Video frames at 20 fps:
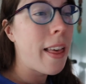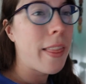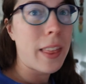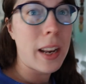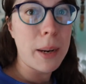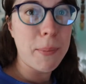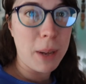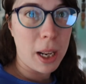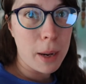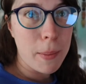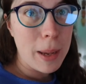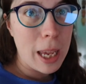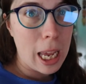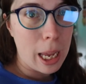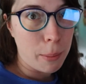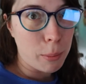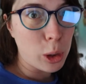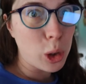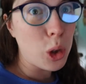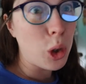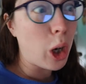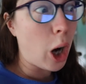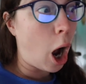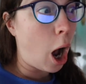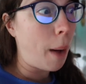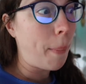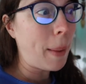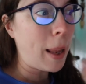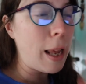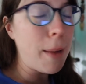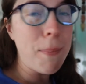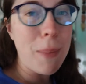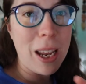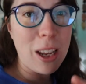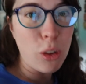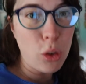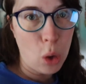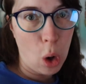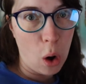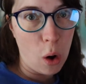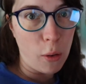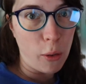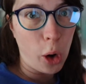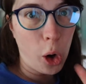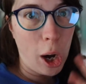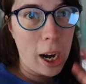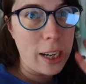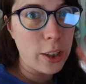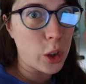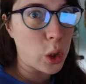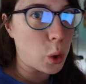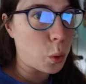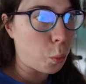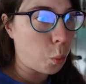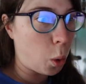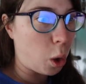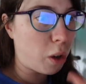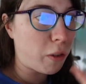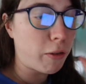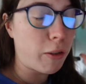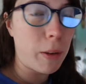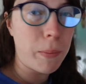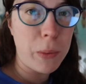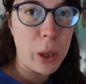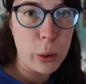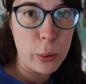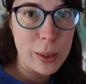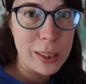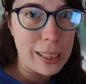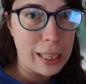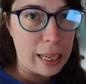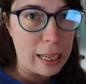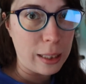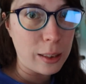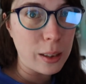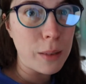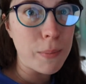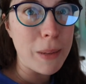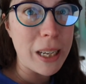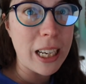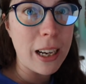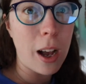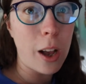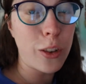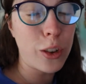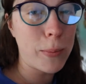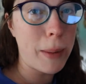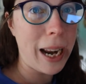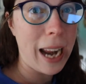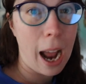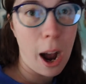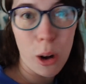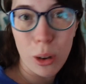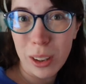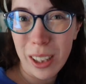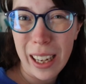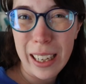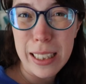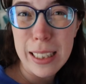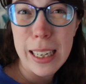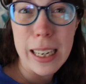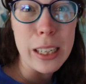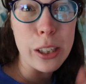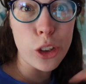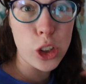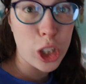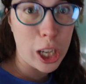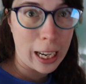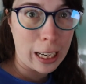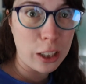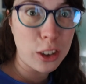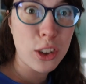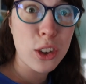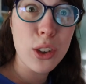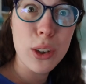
that I'm going to be able to copy and paste over and just work from those scenes because my outline didn't change